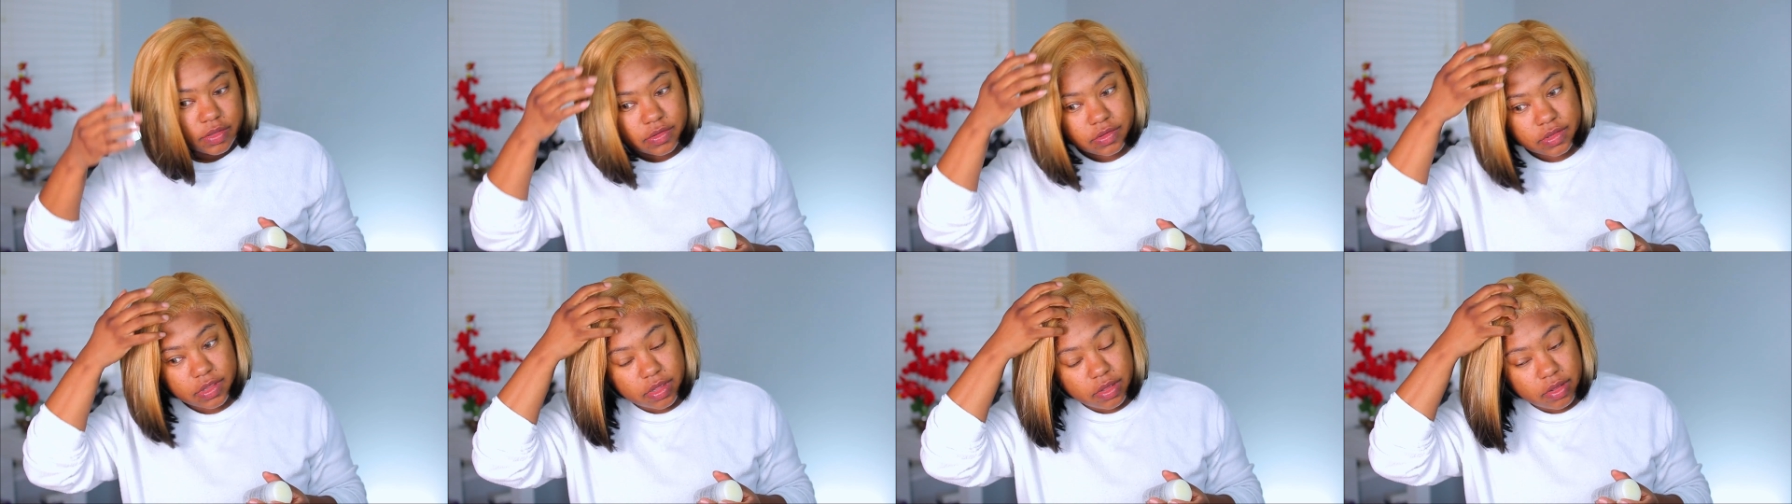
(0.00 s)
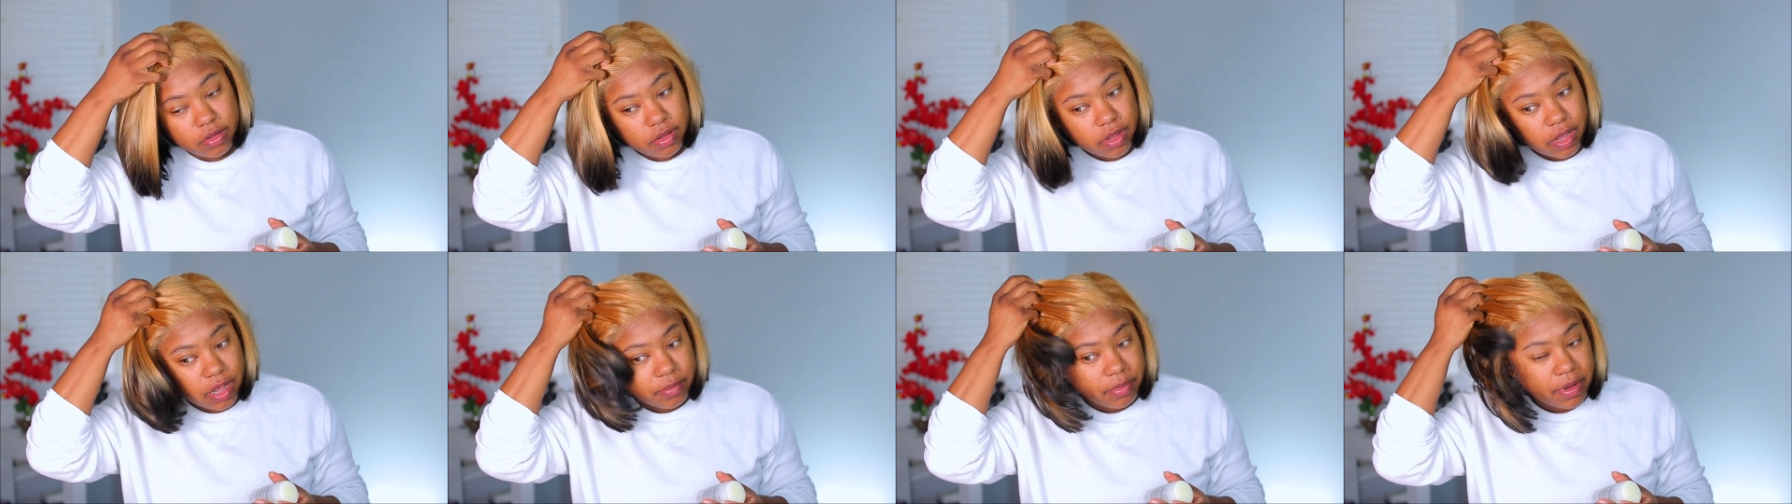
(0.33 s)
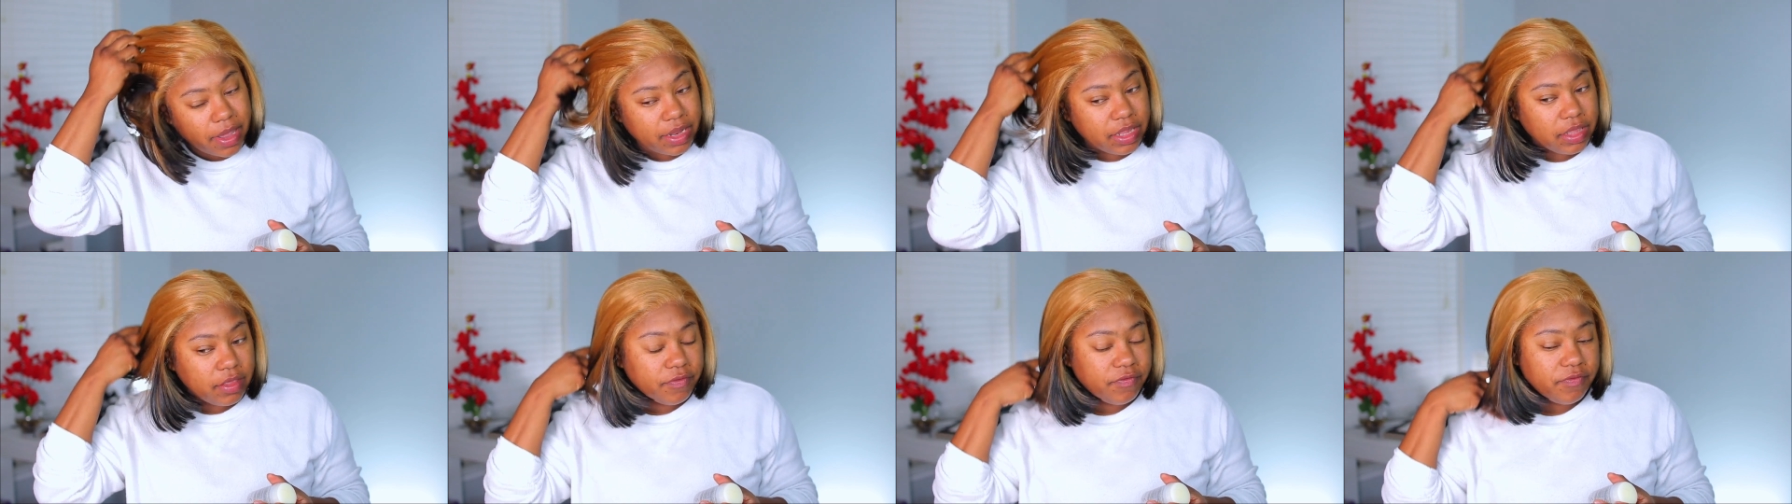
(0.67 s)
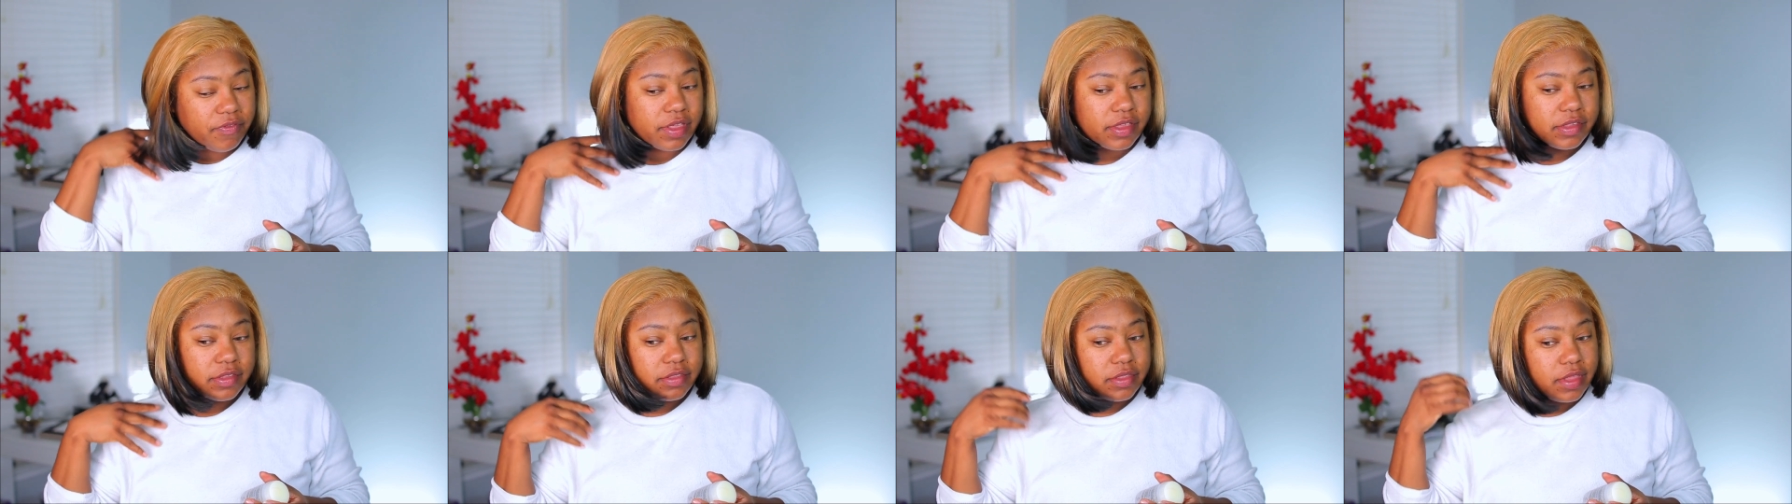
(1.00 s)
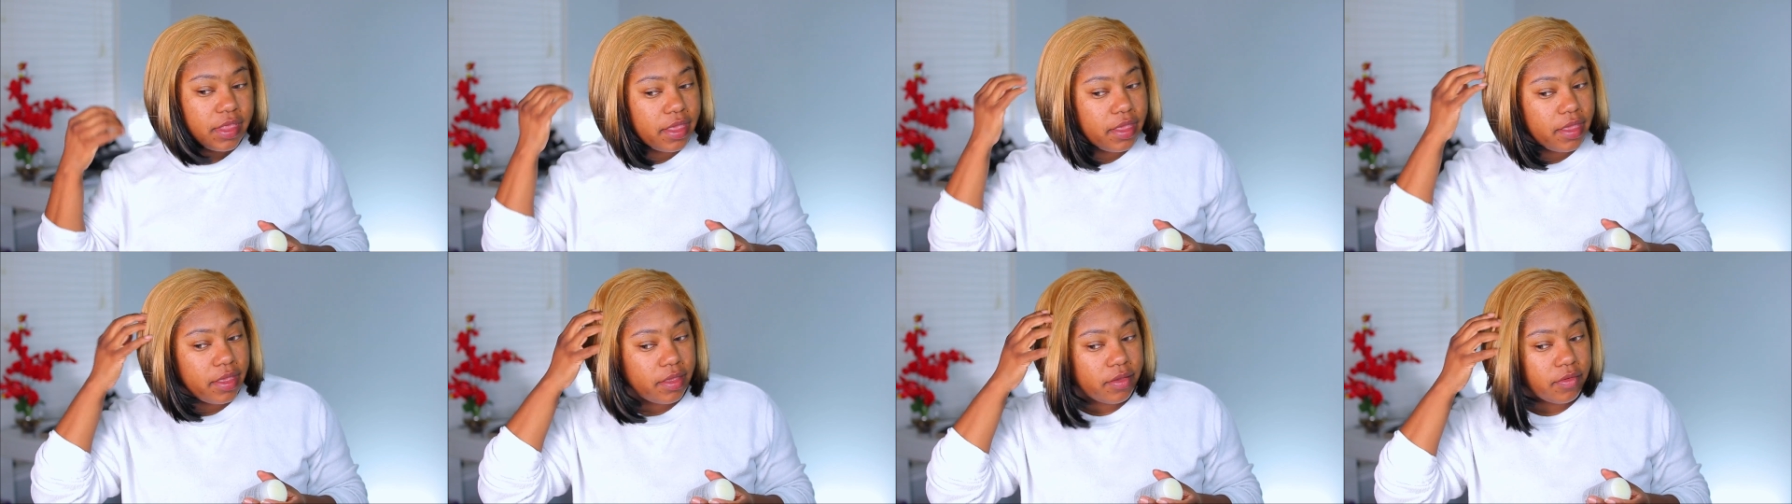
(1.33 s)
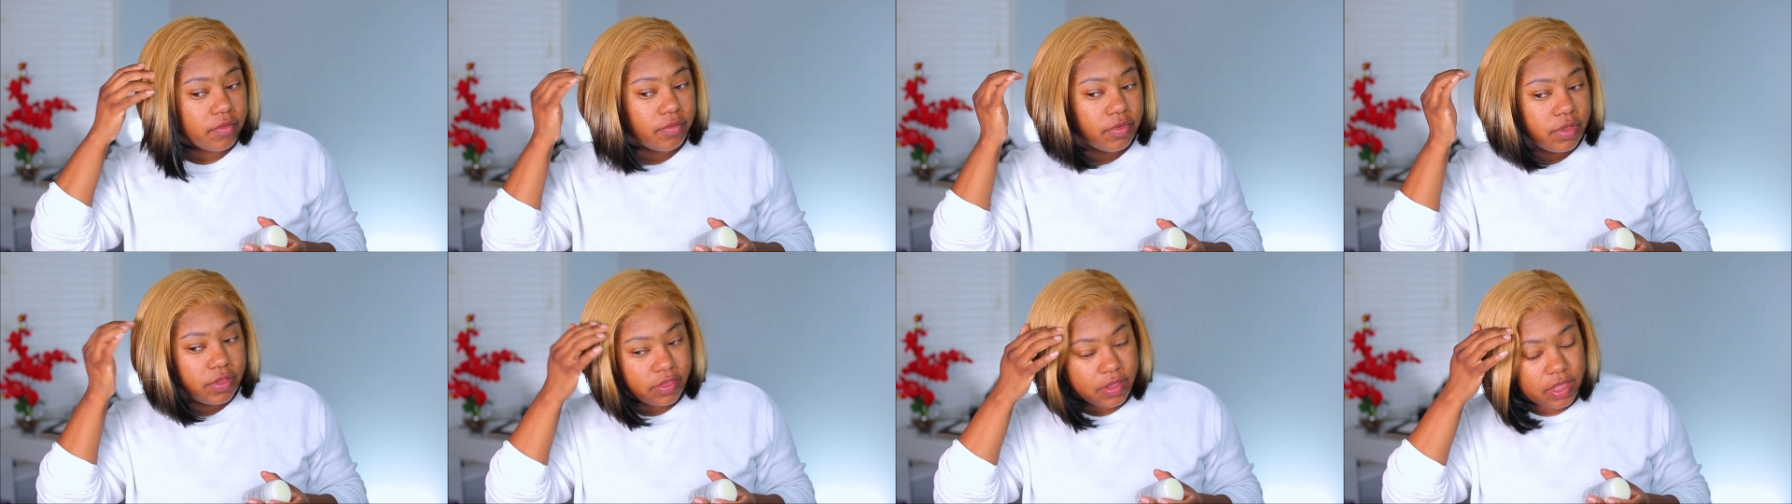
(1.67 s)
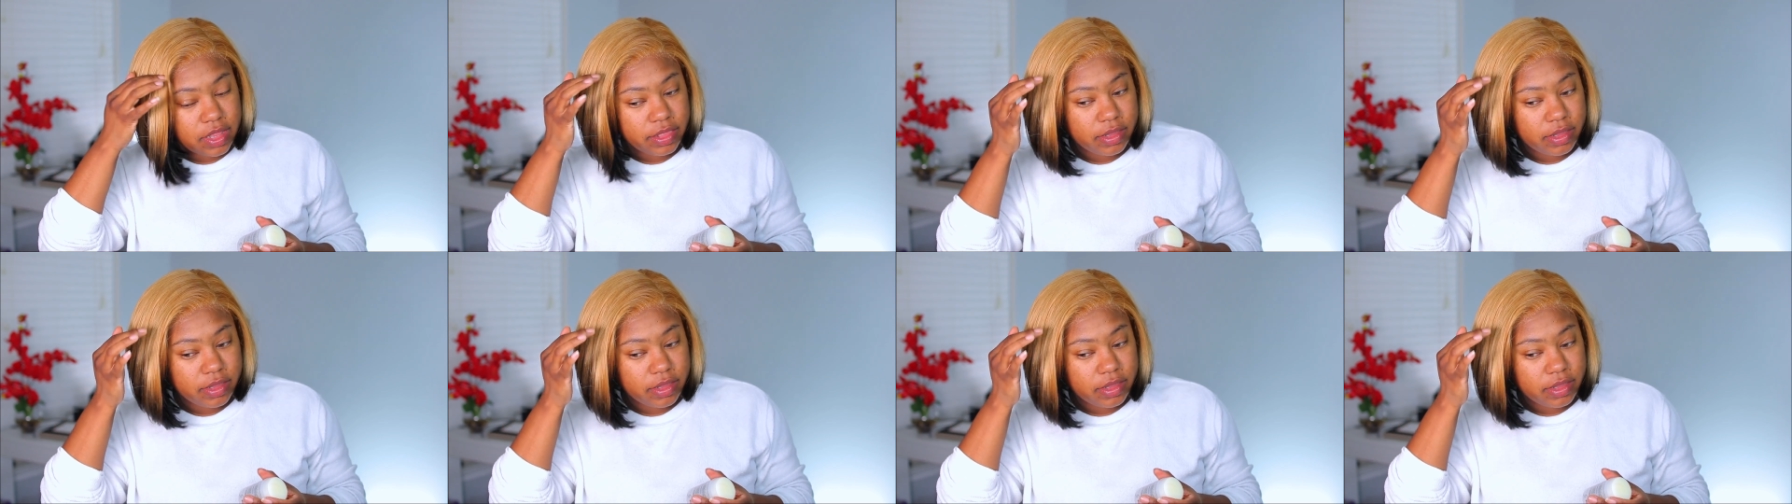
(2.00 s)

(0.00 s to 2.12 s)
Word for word: So I'll probably fix that with